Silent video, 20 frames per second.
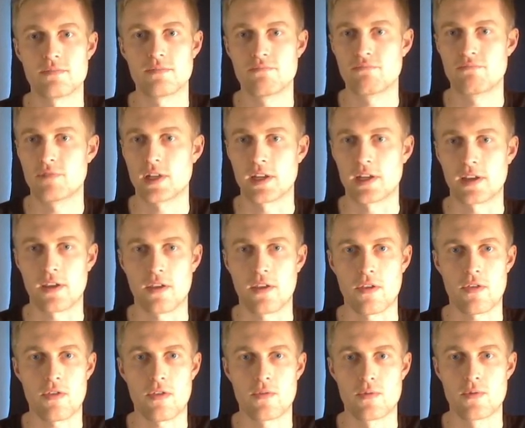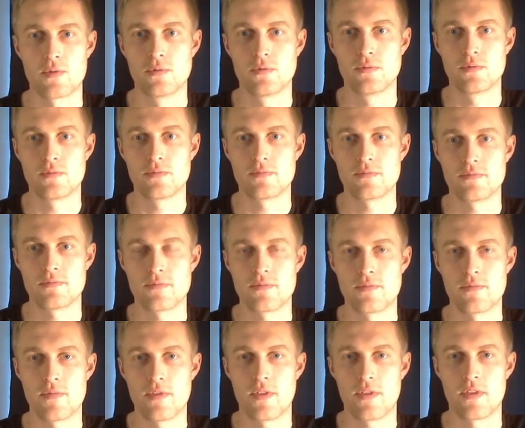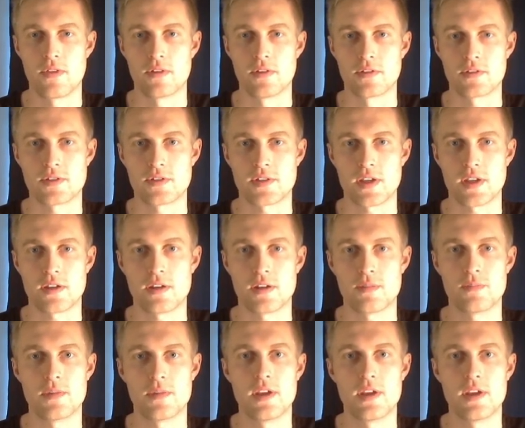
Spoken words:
clicking through the setup,